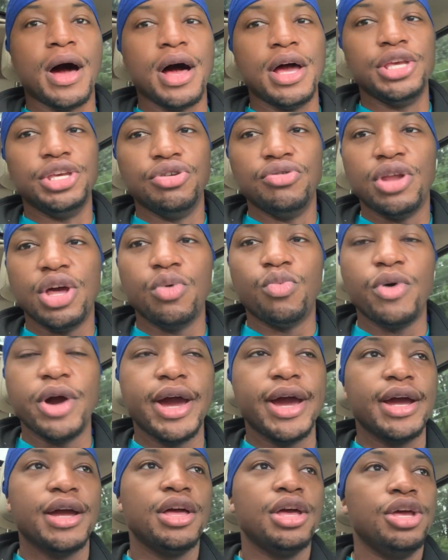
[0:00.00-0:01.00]
unit
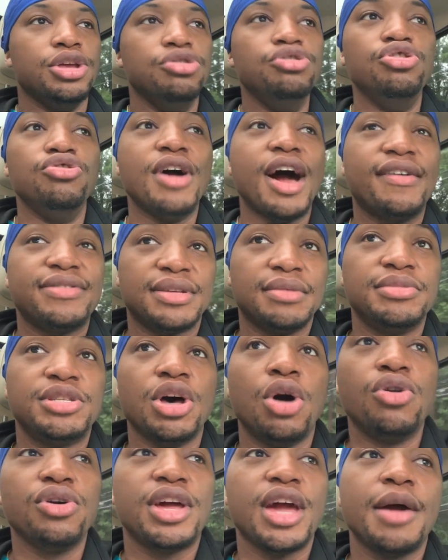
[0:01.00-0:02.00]
where you do have some
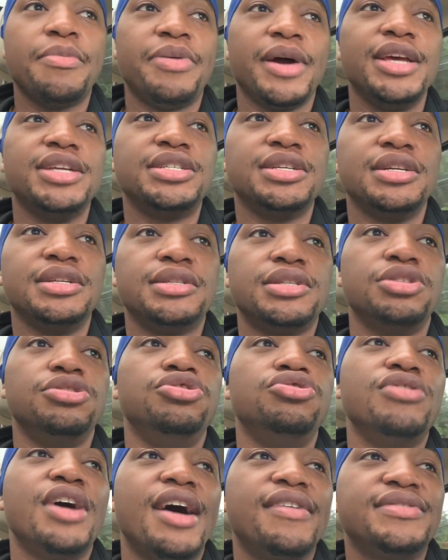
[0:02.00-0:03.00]
total care patients. You
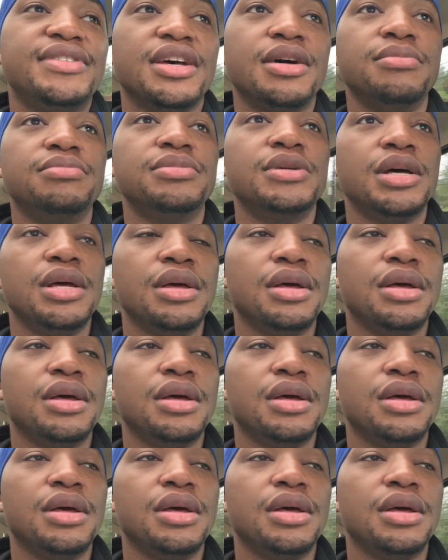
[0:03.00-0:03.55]
do have some